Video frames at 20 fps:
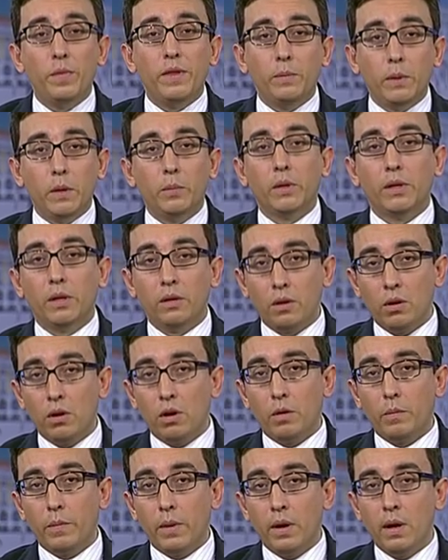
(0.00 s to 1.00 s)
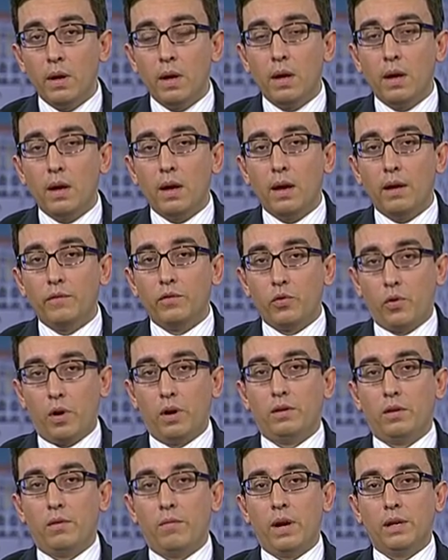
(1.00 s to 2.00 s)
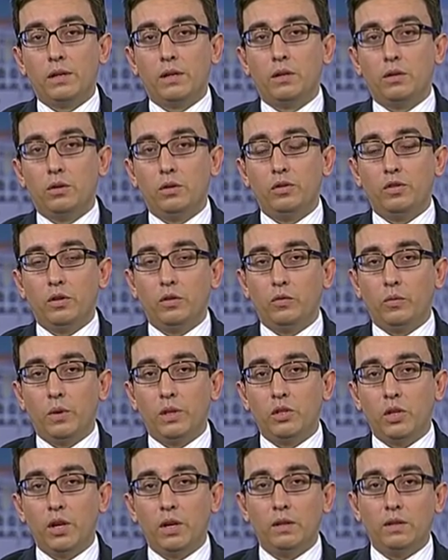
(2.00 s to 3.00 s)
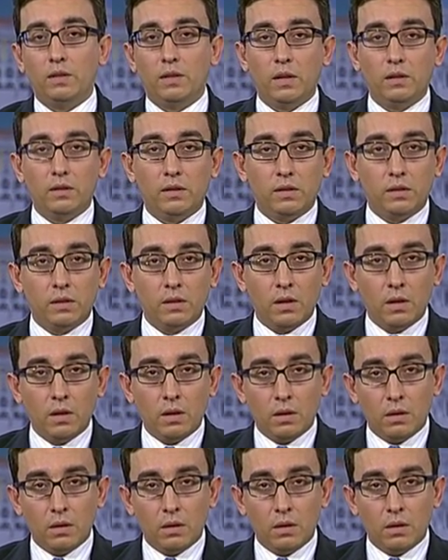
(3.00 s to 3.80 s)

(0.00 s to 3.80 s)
people in Europe have drawn the right conclusions, which is this